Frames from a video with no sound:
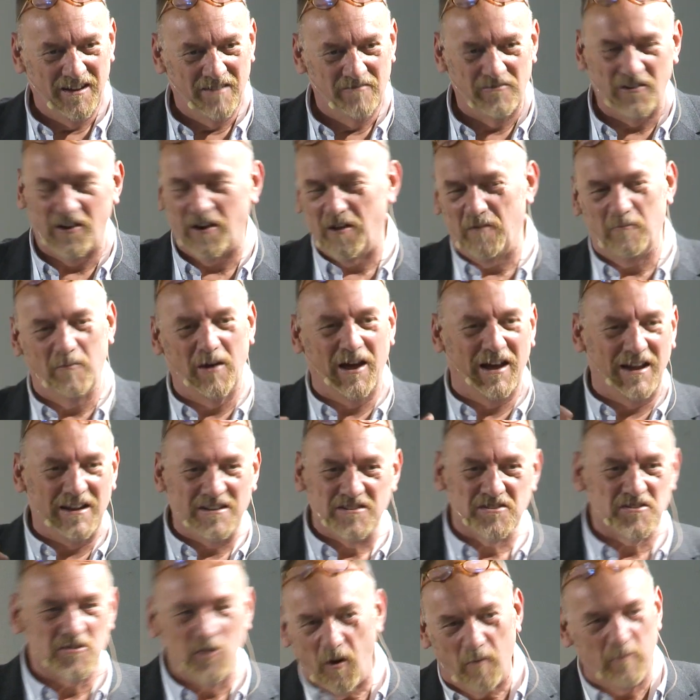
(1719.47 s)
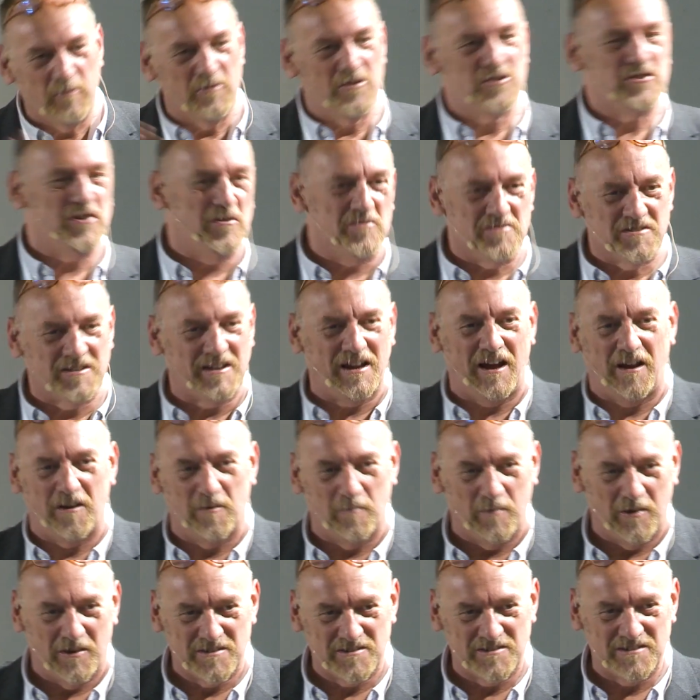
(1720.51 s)
Philip May does not produce
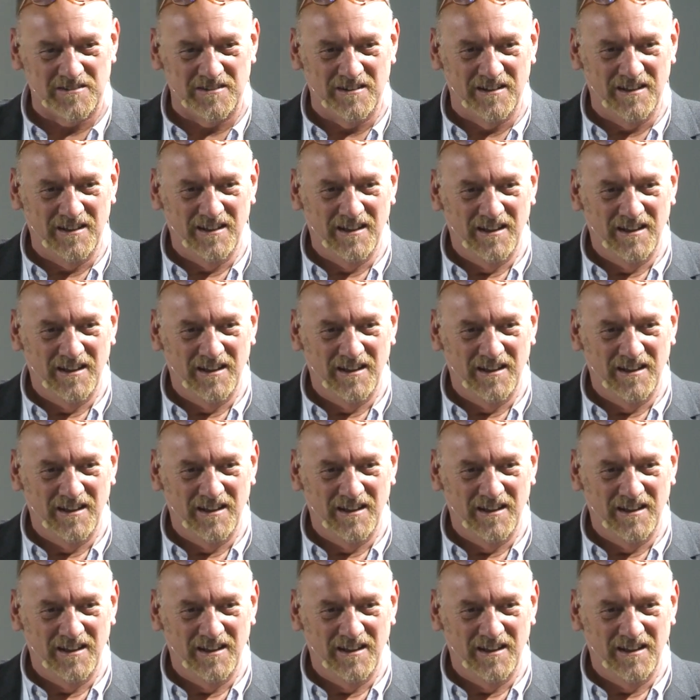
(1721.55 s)
cannabis.